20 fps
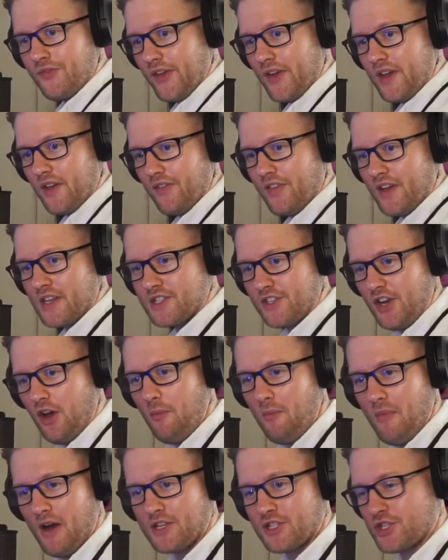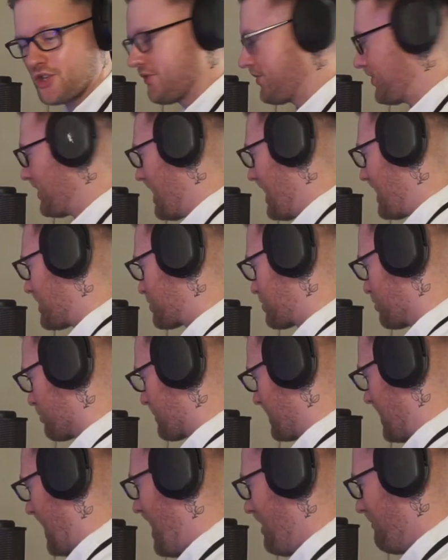There's not much of the actual
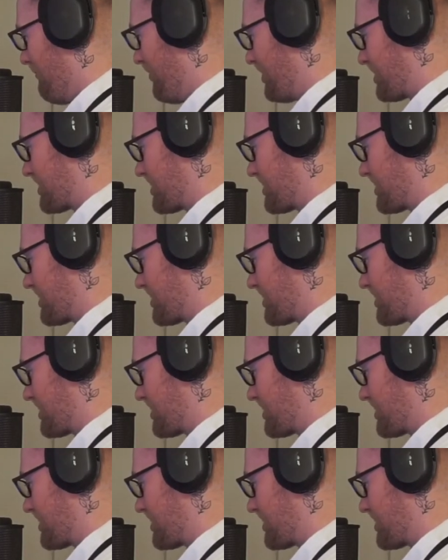canvas